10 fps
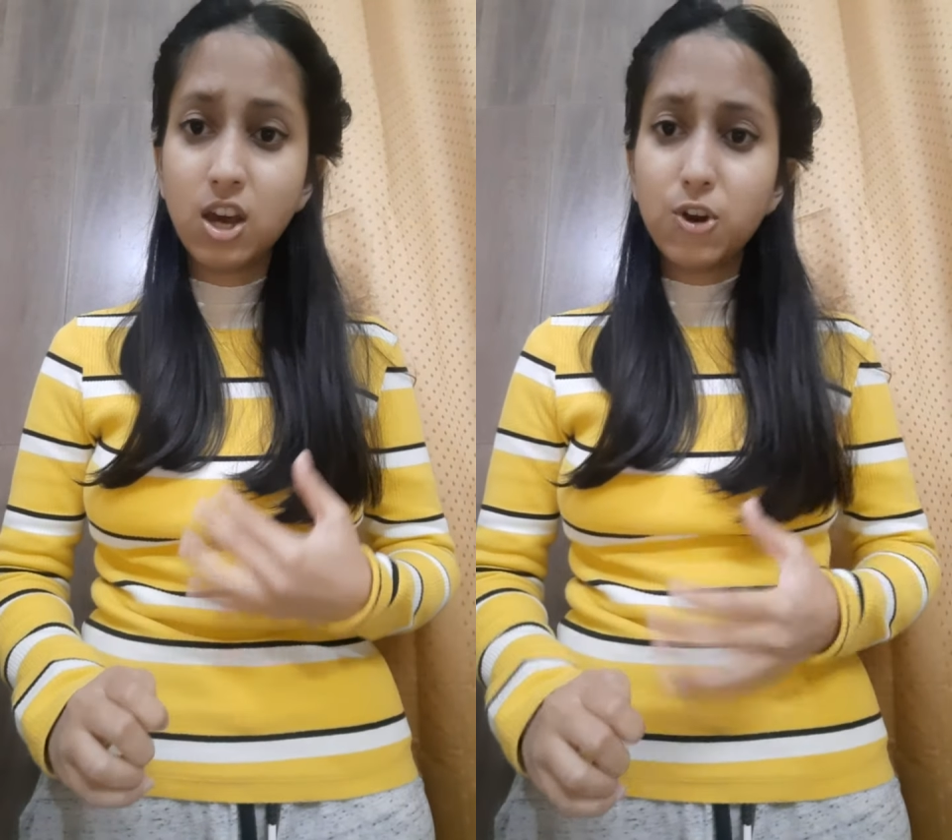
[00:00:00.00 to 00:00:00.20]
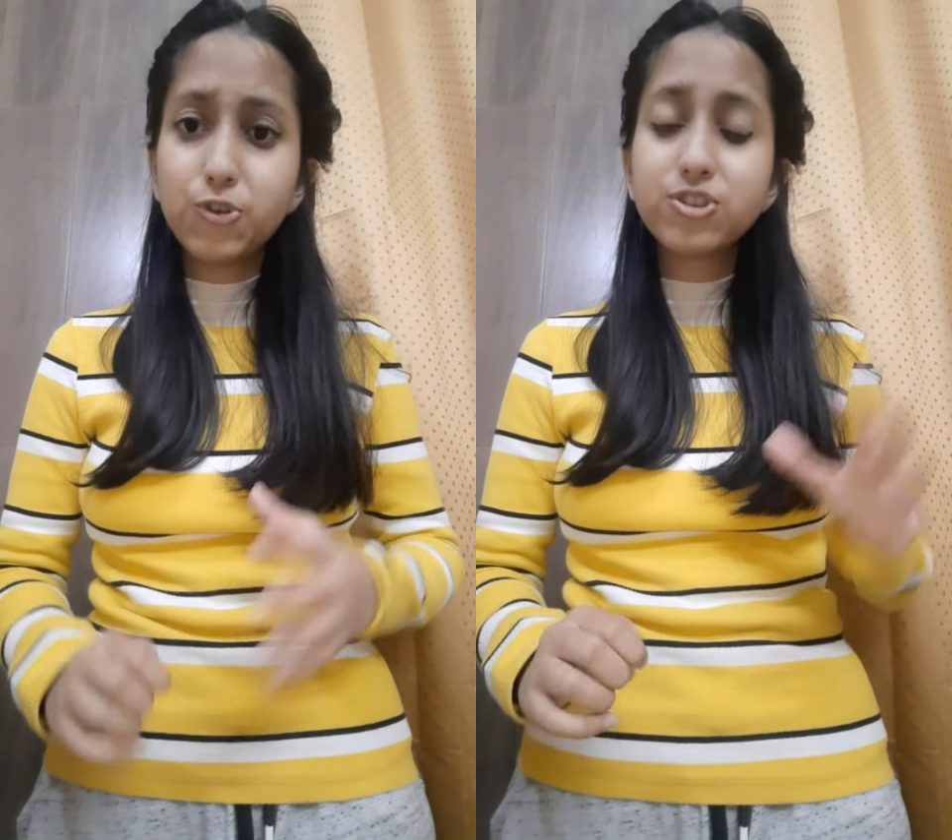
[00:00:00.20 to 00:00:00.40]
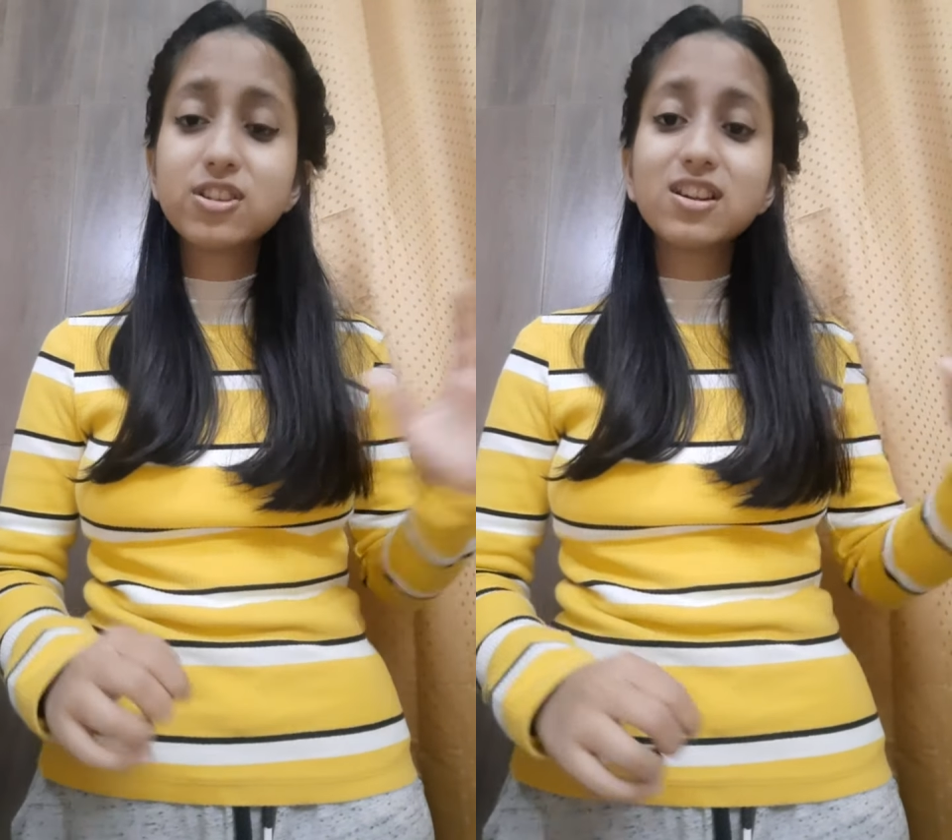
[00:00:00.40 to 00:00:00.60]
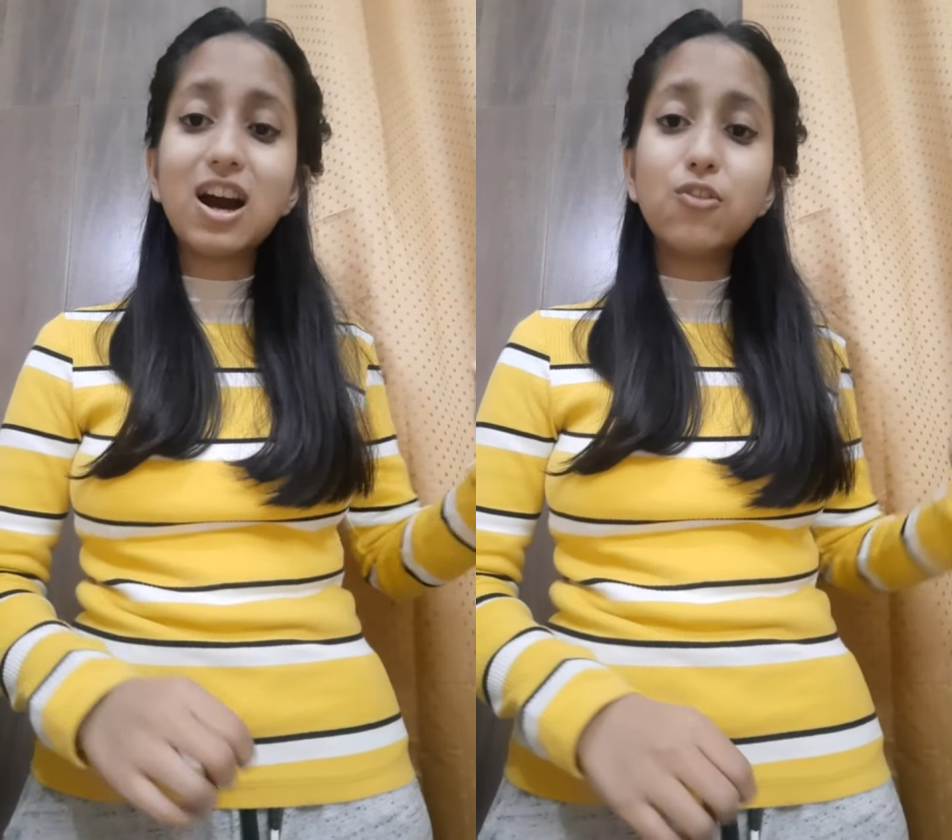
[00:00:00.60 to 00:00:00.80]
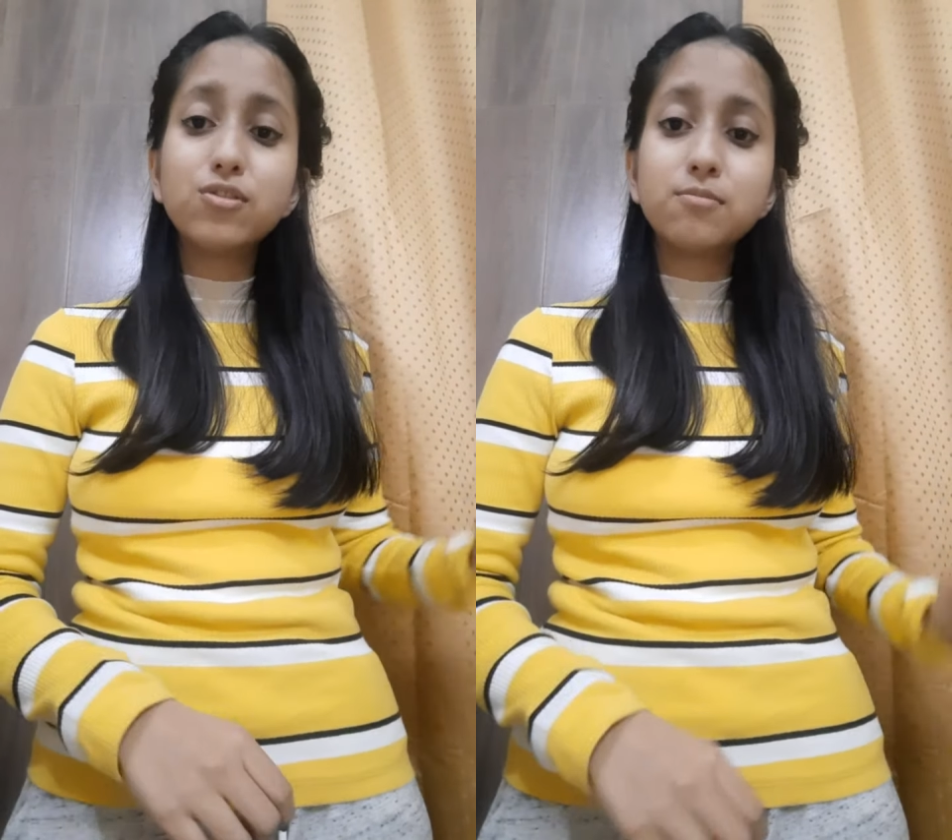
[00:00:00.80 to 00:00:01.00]
Whose
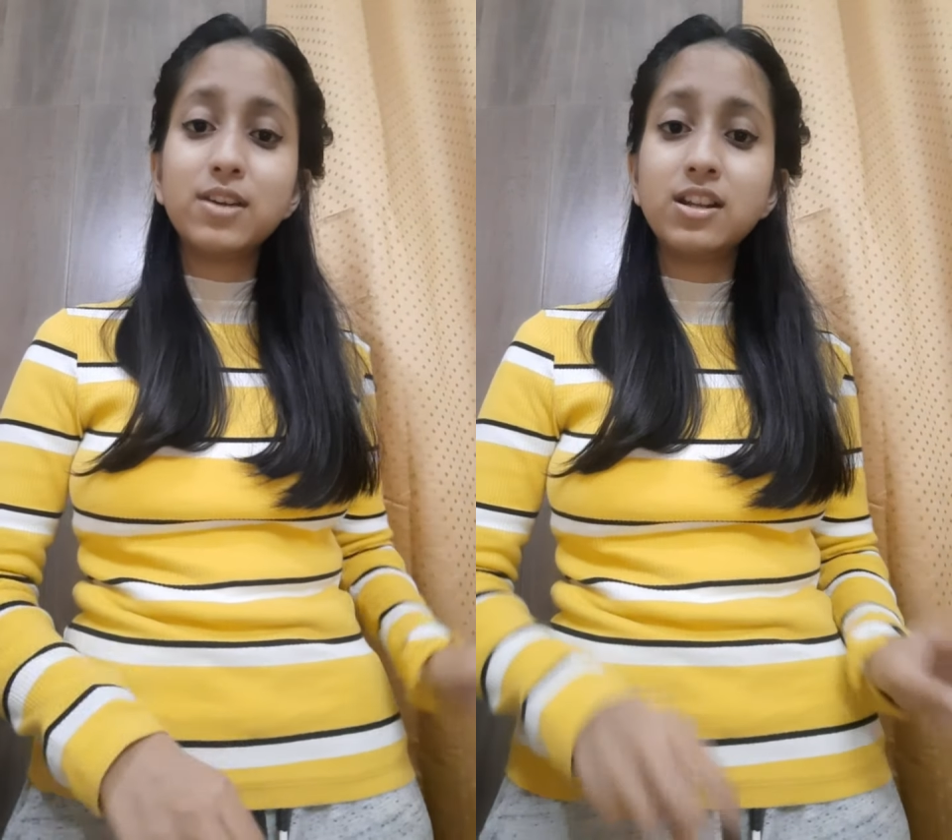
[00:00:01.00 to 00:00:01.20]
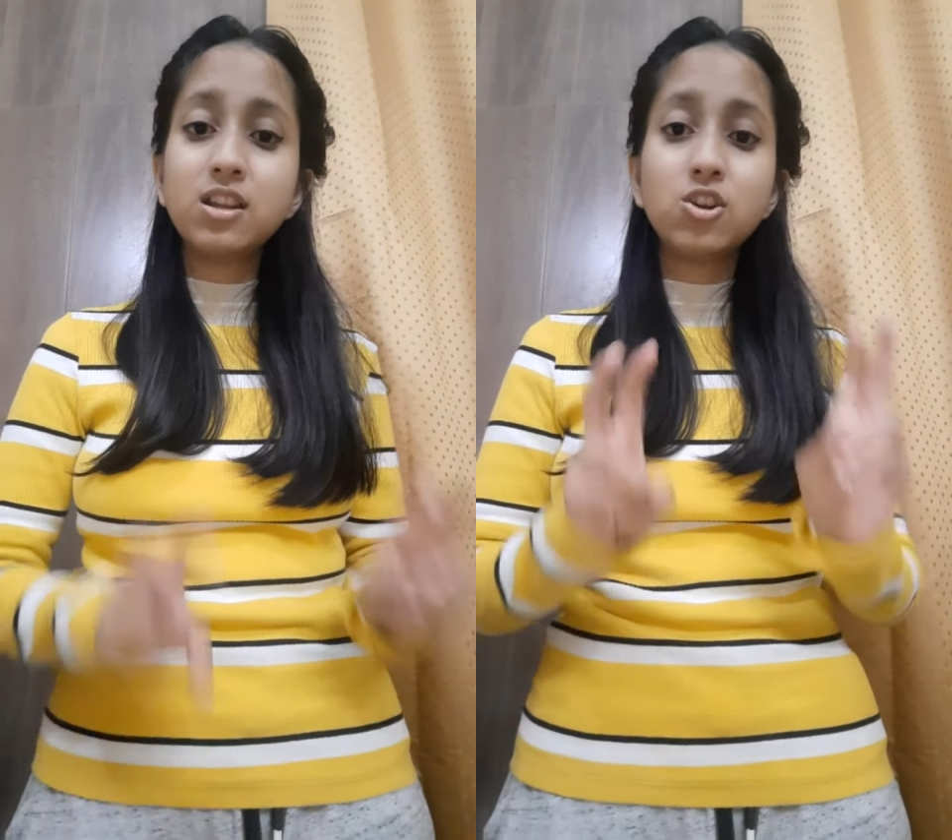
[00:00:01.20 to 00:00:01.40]
crown meant